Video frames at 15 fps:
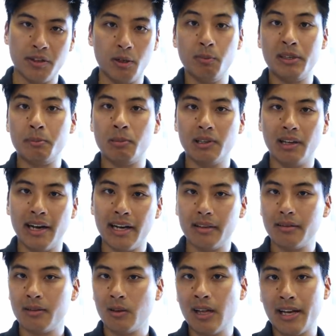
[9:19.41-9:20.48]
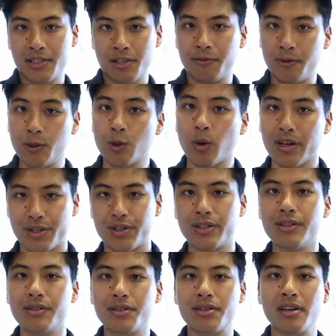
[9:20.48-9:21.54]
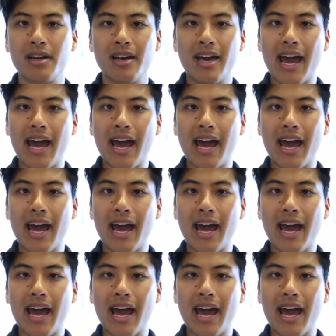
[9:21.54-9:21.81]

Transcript: they'll be polite, they'll ask a few questions,